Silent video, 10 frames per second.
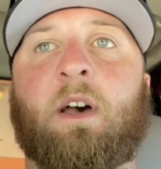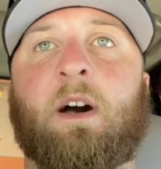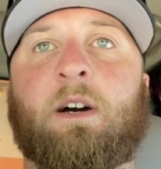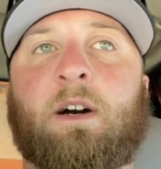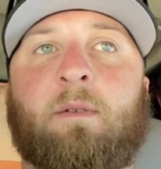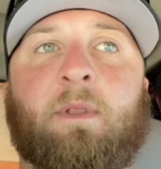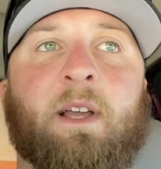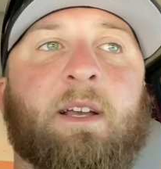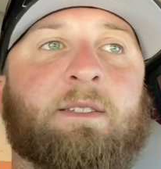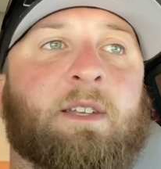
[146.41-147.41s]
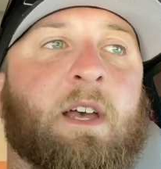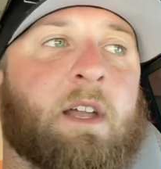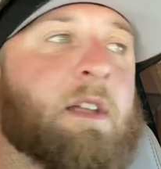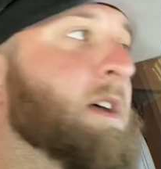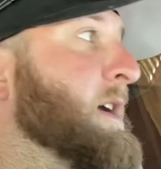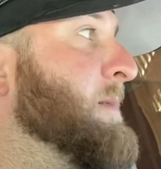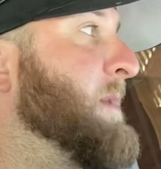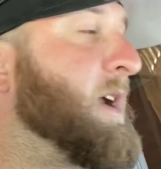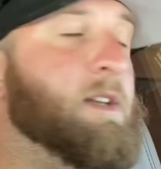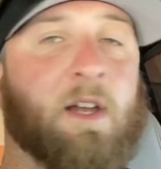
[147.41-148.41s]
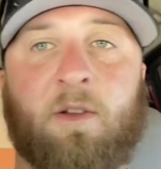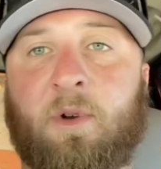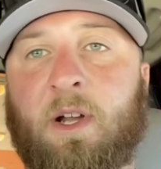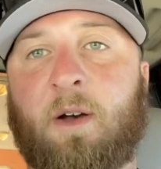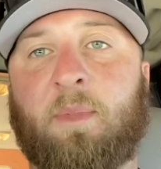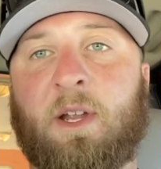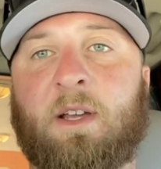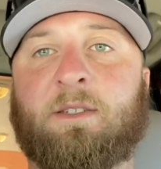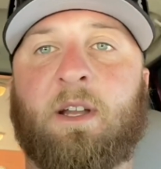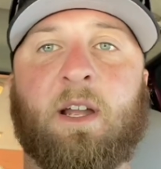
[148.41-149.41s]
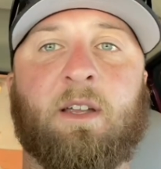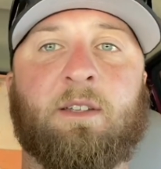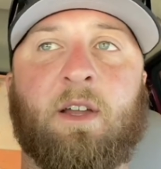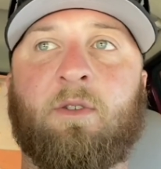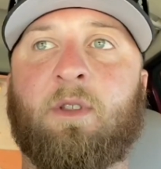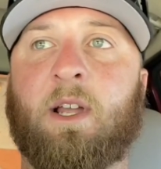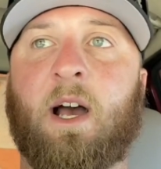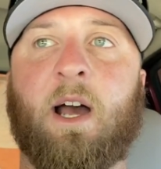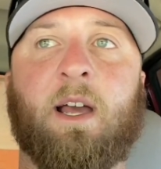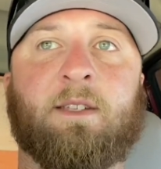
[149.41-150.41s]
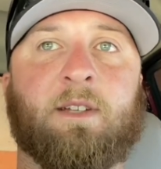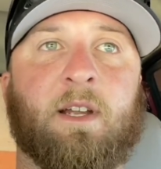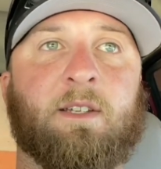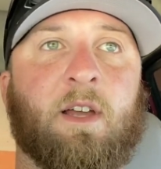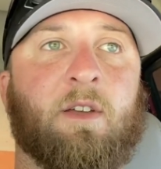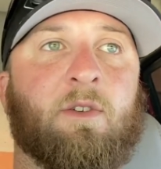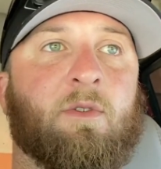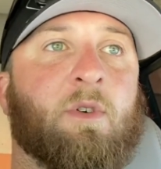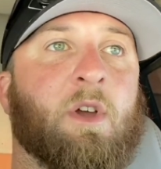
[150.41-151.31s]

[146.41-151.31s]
Like I said, I can tell you what company it is, and I can tell you who the guy is, and I can tell you